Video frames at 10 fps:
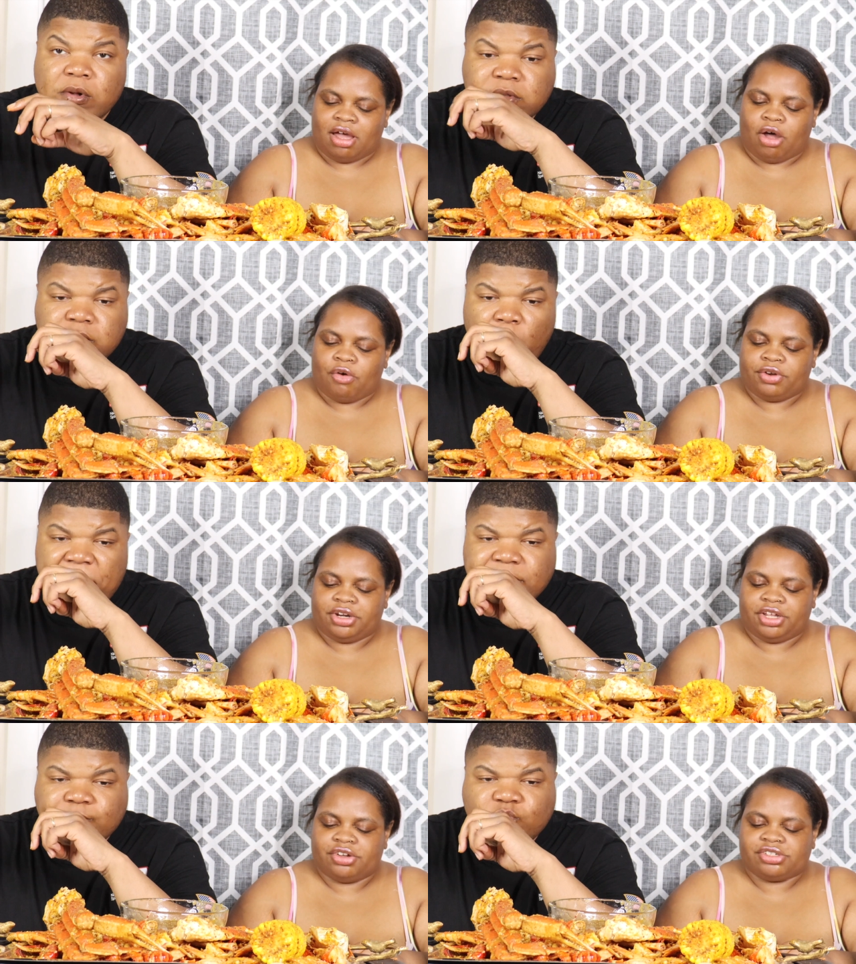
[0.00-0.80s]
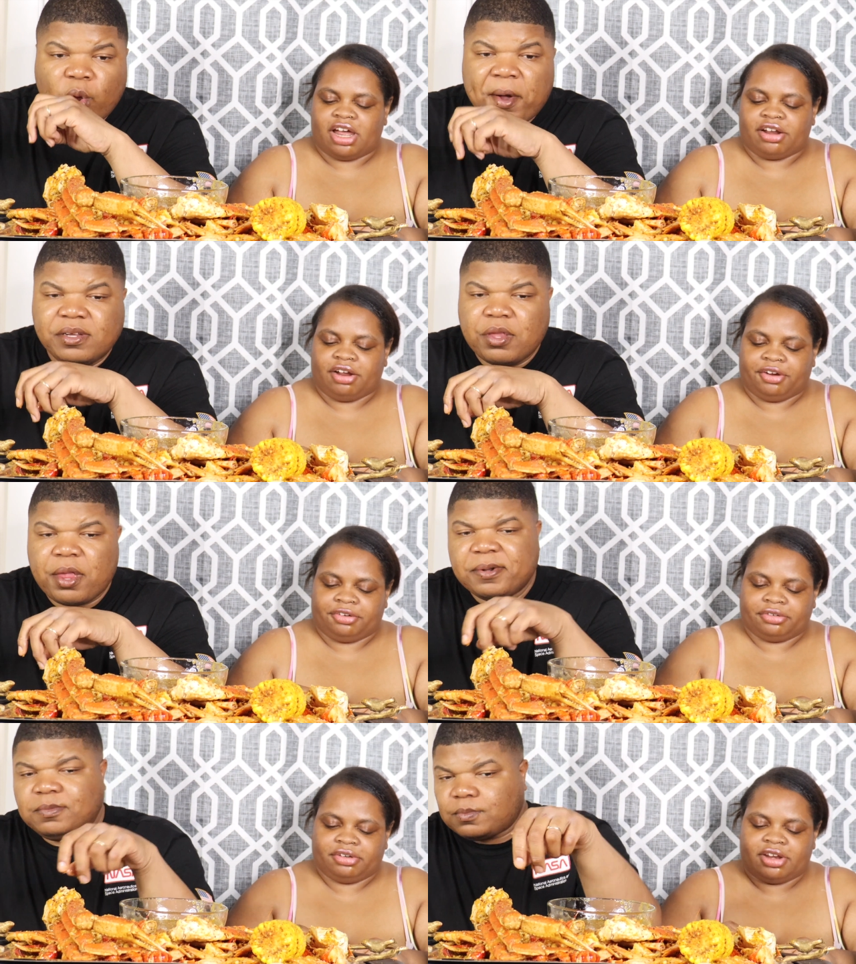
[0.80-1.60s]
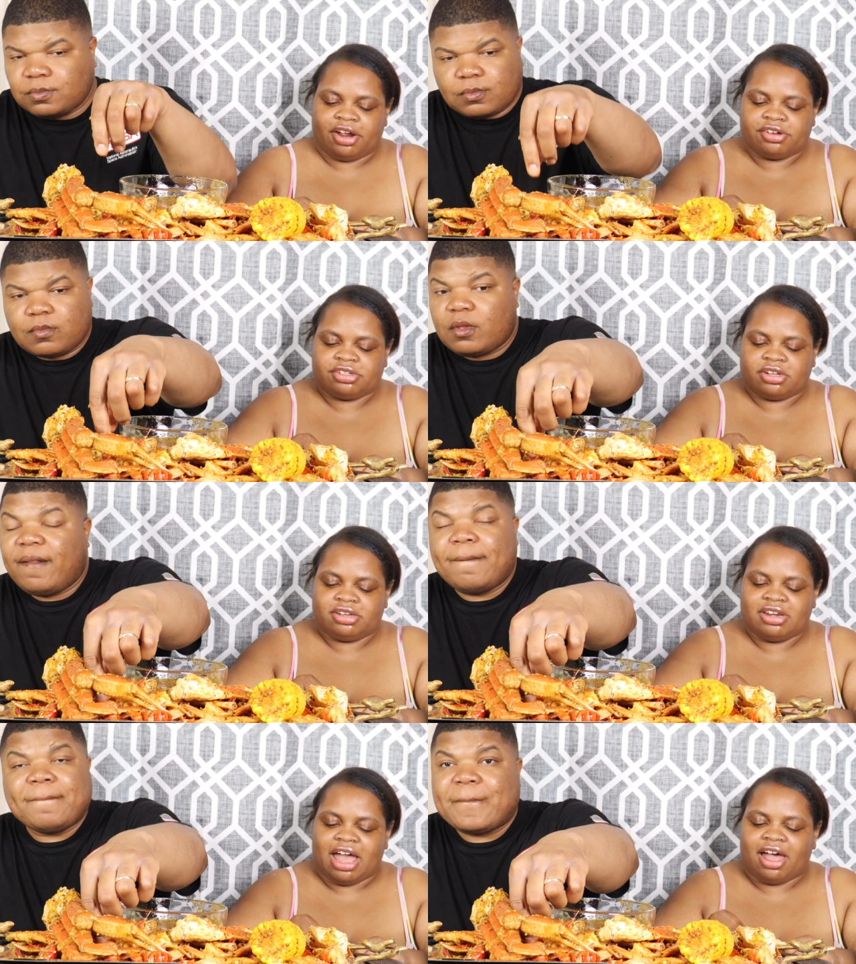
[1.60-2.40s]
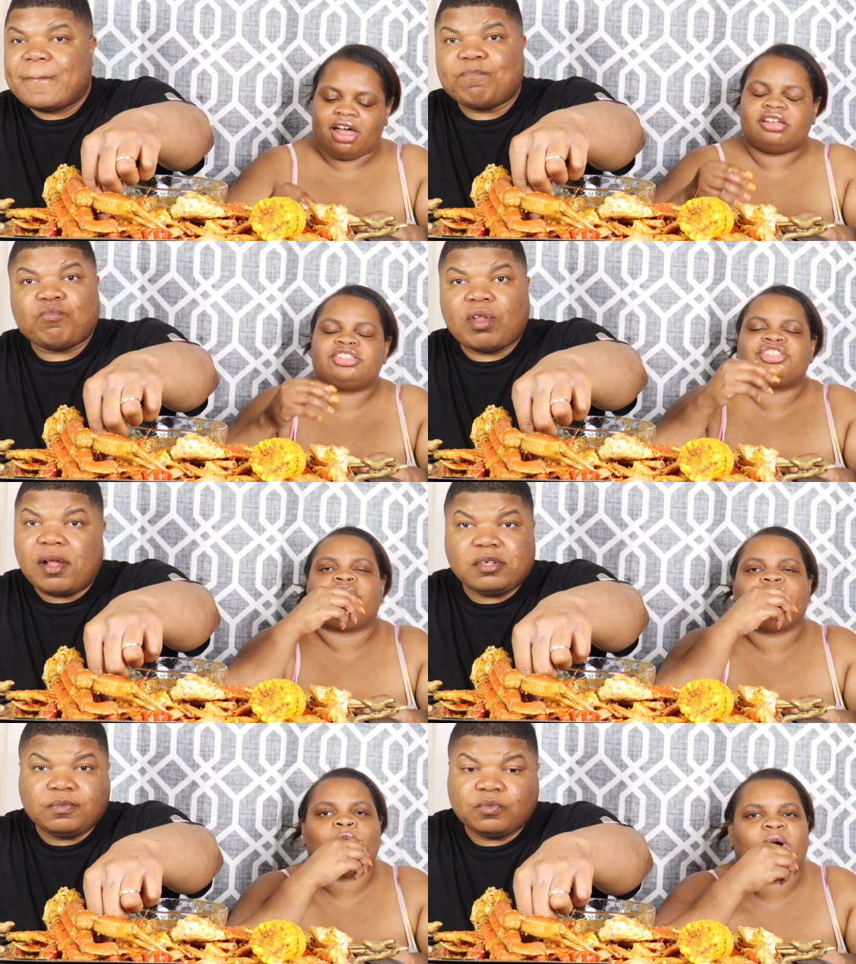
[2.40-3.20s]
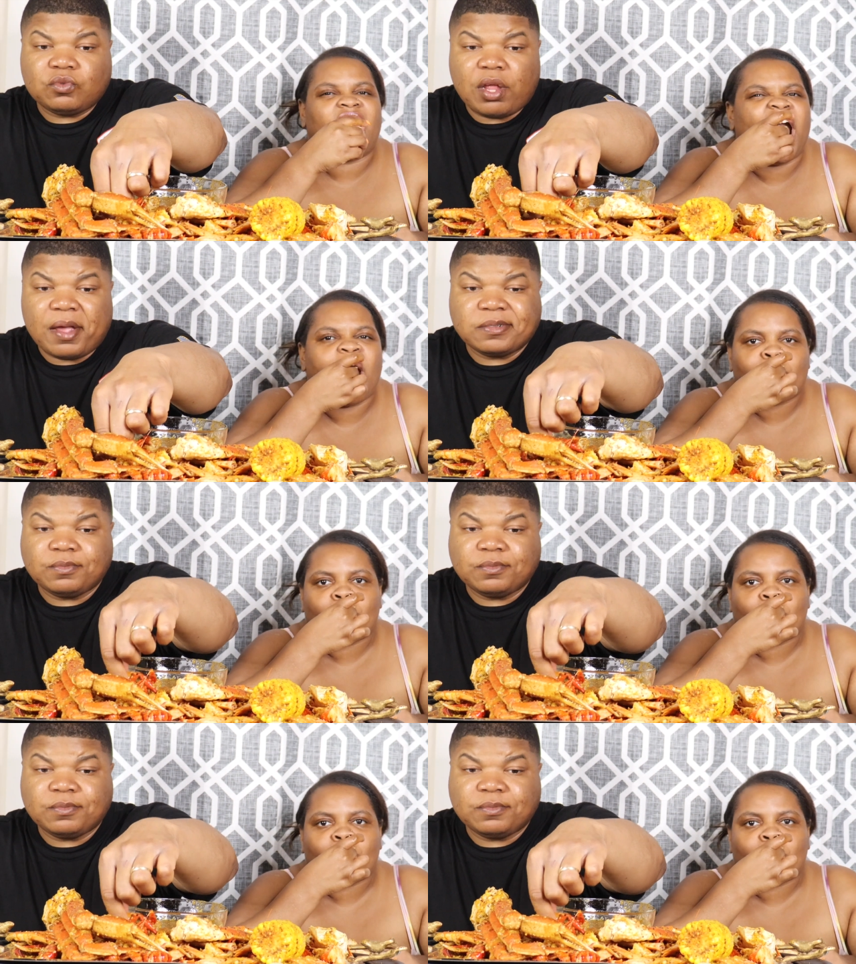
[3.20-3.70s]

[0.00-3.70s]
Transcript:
Speaker 1: Over the years, I learned there's not a certain way